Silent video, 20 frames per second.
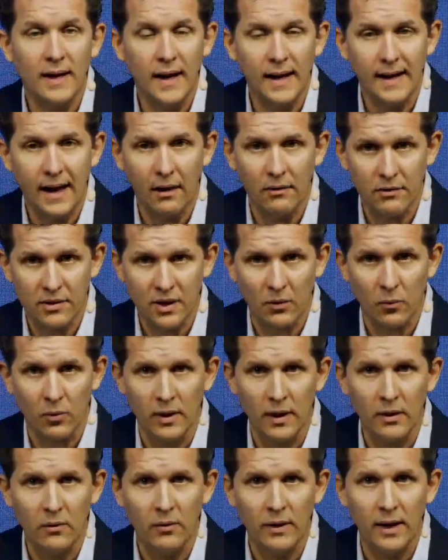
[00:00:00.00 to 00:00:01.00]
accounts that were
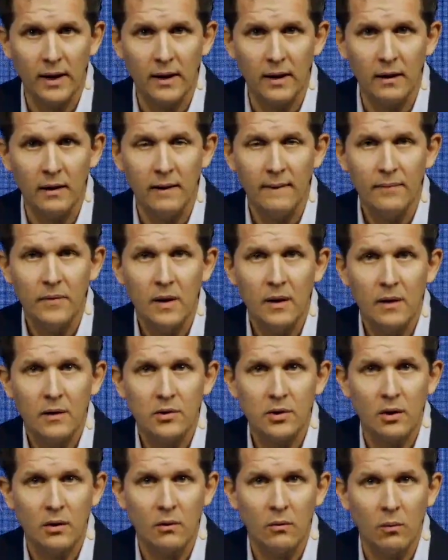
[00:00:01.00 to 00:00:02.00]
liquidated.
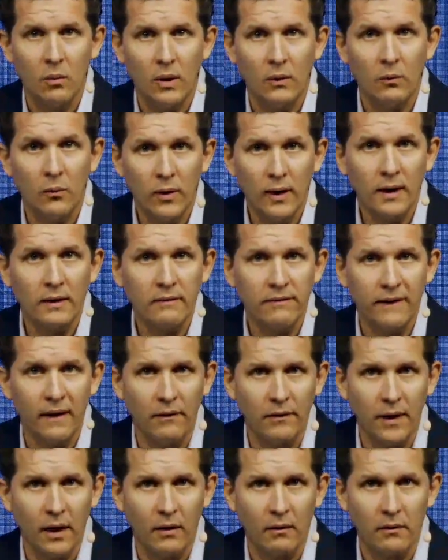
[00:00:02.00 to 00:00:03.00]
So we really found
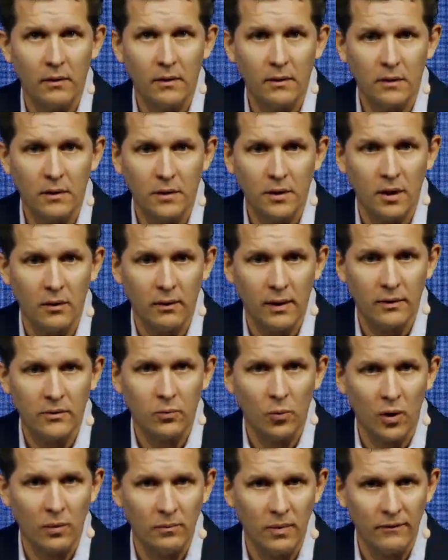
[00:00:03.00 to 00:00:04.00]
out, as
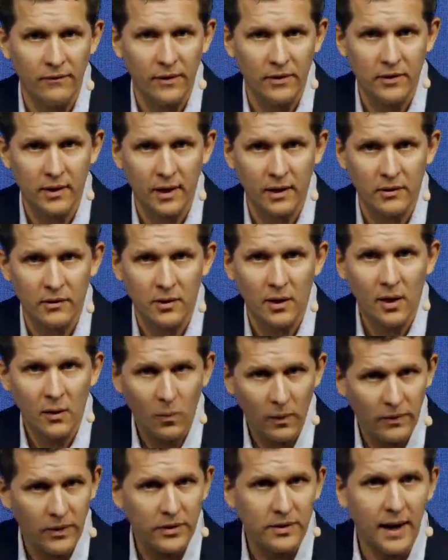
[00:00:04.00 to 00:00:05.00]
Warren Buffett says,
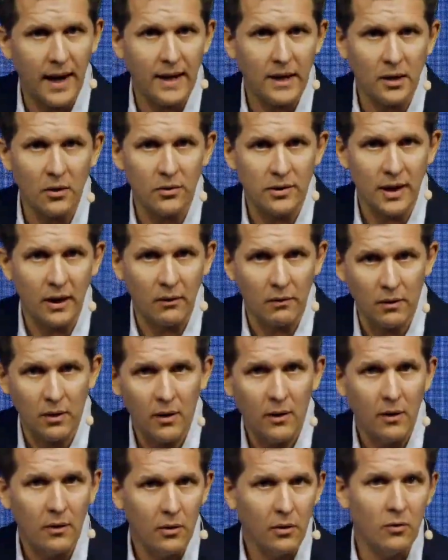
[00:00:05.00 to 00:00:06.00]
when the tide goes out,
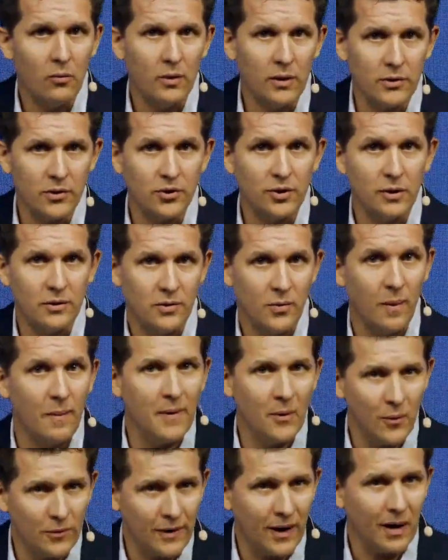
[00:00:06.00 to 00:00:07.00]
who is swimming
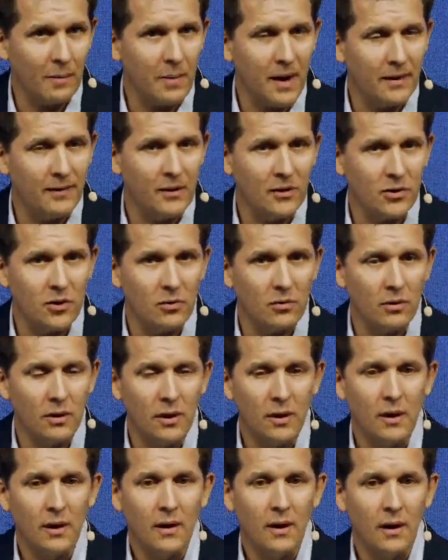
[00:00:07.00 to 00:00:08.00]
without a bathing suit.
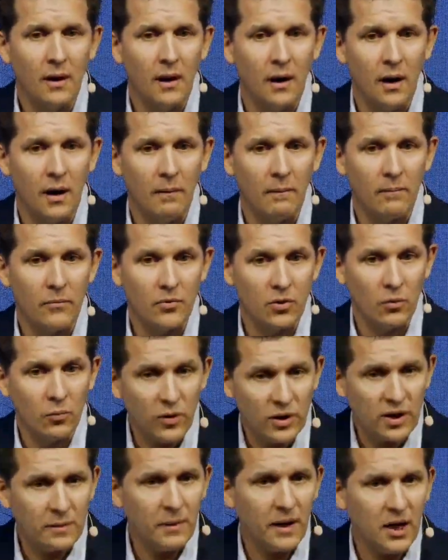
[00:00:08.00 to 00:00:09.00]
So
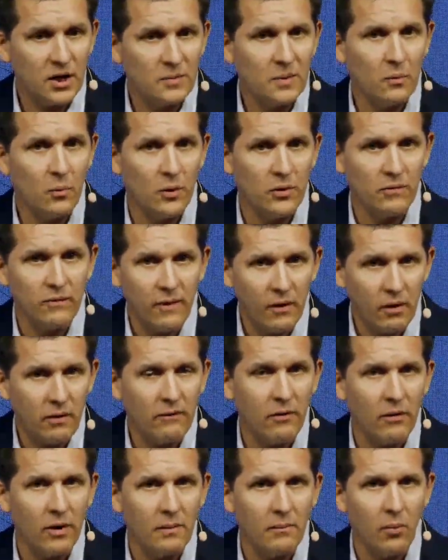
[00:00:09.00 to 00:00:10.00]
risk management was very,
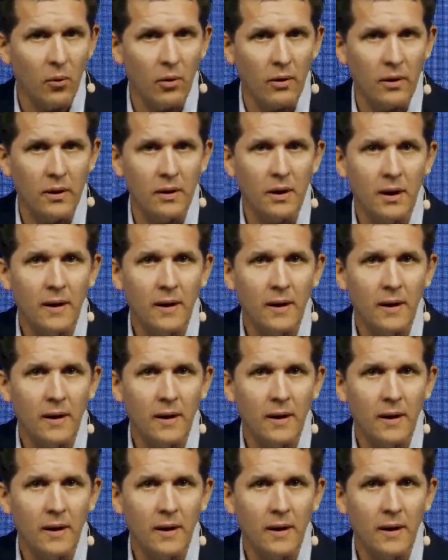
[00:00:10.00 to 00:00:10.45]
very important.